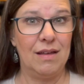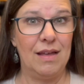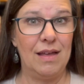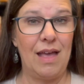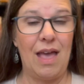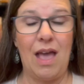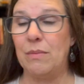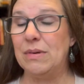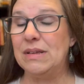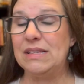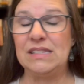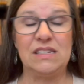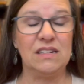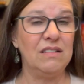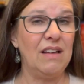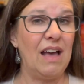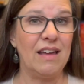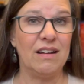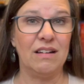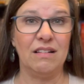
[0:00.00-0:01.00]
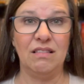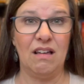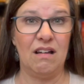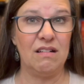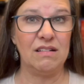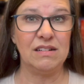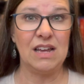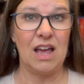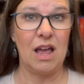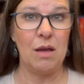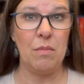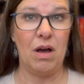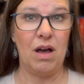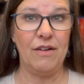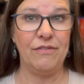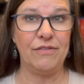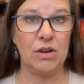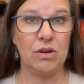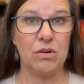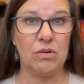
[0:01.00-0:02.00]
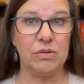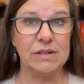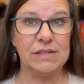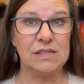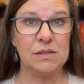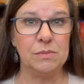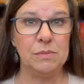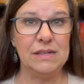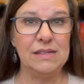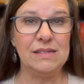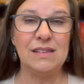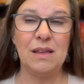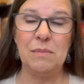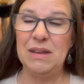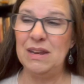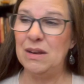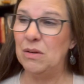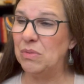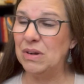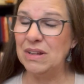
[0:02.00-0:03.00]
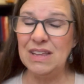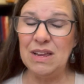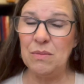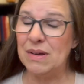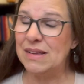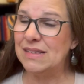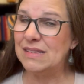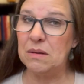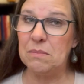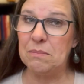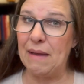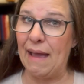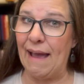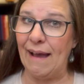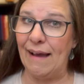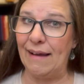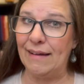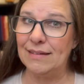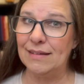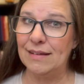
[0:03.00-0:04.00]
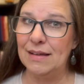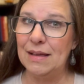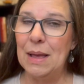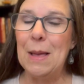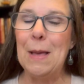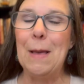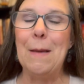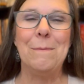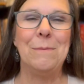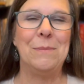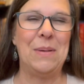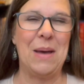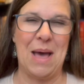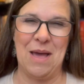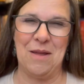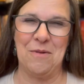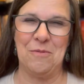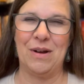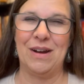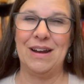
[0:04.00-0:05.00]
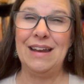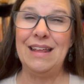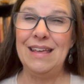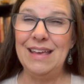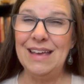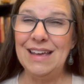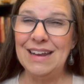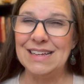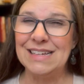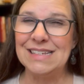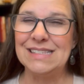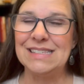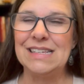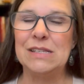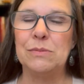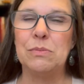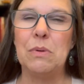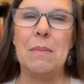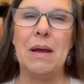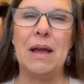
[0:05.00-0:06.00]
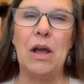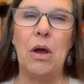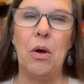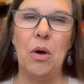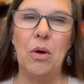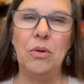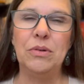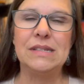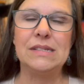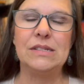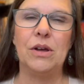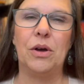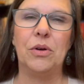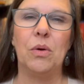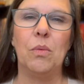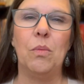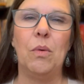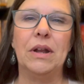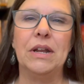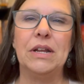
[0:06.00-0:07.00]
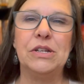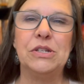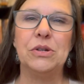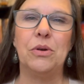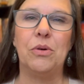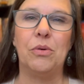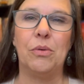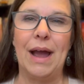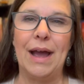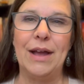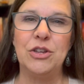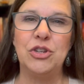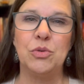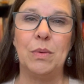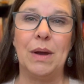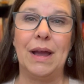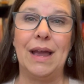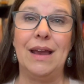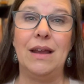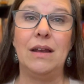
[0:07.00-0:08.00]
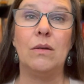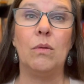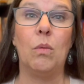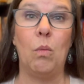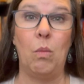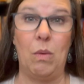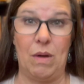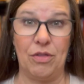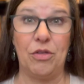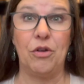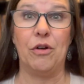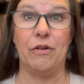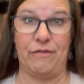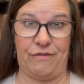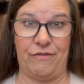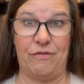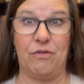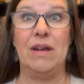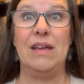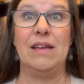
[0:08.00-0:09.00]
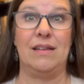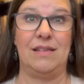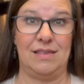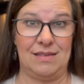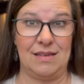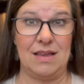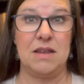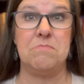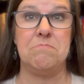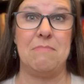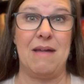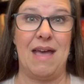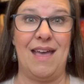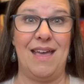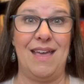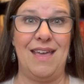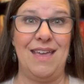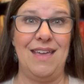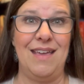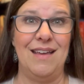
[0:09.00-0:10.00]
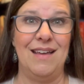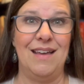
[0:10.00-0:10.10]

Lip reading: and we still had a long time off at Christmas. I mean, it really wasn't bad. But where it hit us is when my oldest daughter wanted to graduate with her friends in May,